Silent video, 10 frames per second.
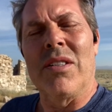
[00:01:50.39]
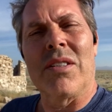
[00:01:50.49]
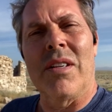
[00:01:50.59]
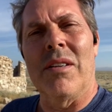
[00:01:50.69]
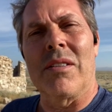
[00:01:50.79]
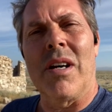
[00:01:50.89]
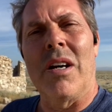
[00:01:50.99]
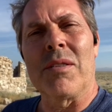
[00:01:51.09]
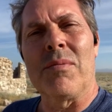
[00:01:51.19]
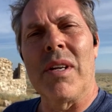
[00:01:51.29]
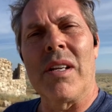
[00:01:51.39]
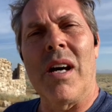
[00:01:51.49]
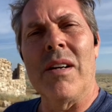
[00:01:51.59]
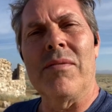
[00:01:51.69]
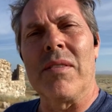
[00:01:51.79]
to contemplate
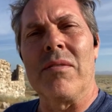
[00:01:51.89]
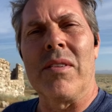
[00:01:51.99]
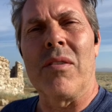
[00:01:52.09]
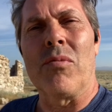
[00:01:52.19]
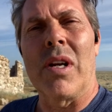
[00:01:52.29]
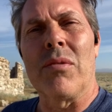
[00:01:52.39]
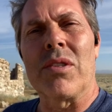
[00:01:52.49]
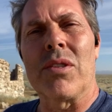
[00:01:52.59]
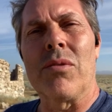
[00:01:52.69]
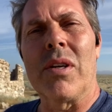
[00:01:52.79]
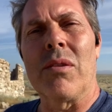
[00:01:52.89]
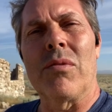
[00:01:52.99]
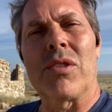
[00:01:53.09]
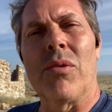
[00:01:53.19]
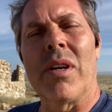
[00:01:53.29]
life and what I was doing and
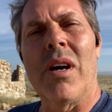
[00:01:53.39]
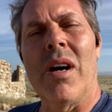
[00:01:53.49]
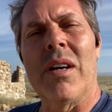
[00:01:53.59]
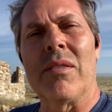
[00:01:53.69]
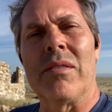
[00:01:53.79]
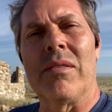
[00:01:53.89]
what's going on and